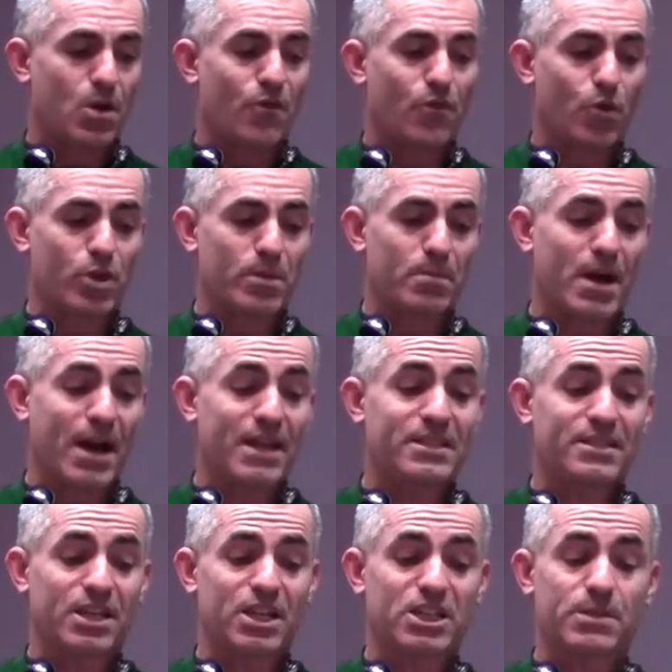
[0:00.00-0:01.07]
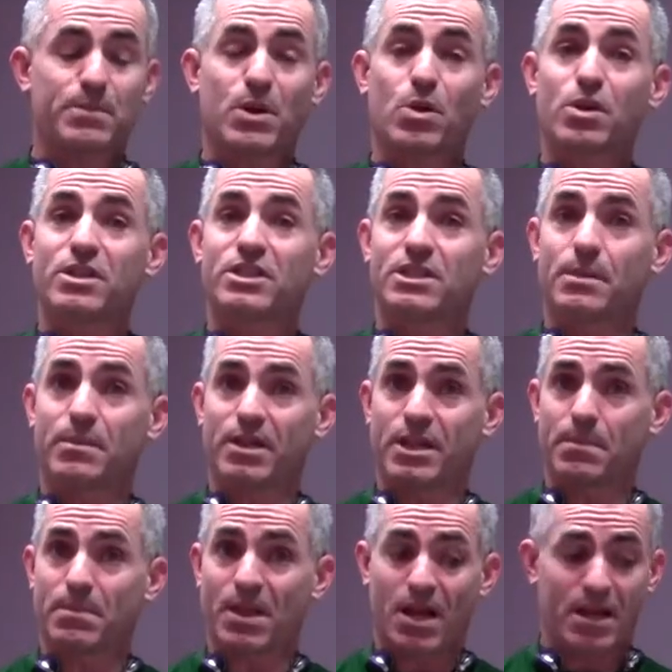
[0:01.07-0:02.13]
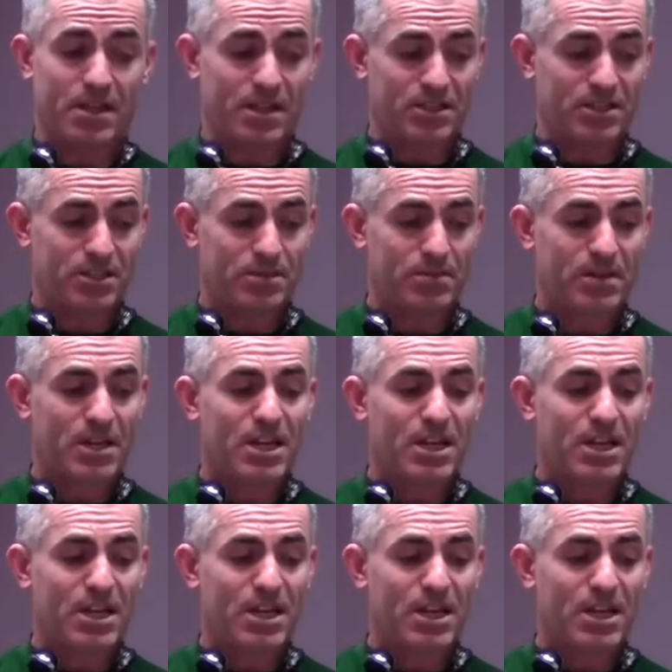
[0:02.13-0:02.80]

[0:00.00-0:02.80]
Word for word: for the mice that experienced simulated blindness